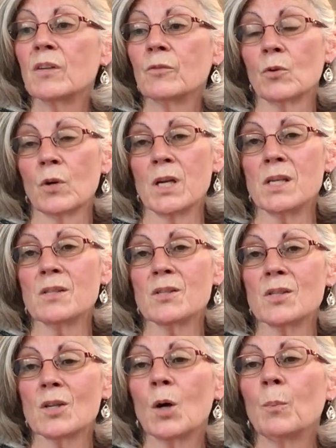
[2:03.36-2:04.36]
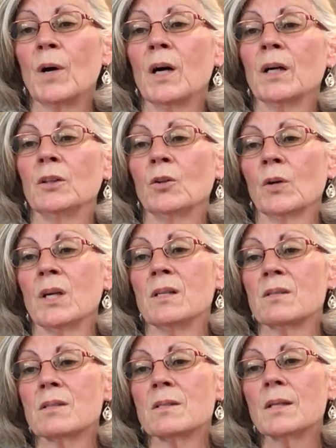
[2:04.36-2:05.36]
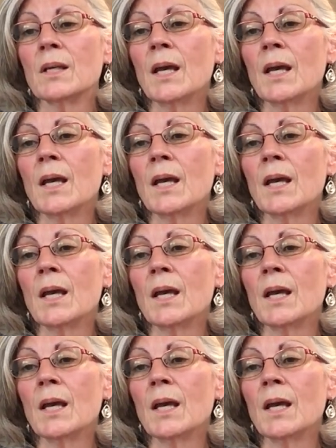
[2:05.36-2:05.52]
of grace upon grace,